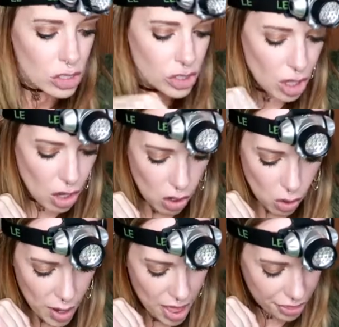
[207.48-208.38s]

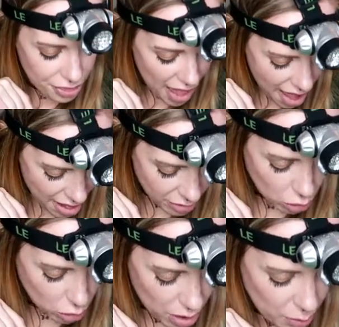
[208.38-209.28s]
So
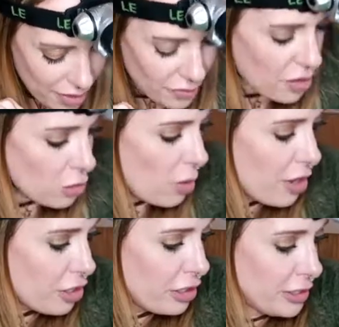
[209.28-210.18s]
then, ooh, we have another
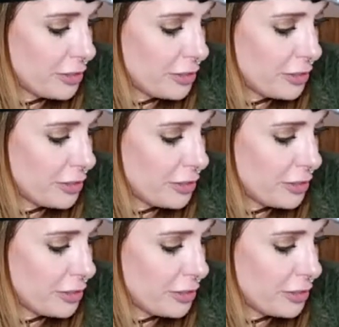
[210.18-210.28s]
water.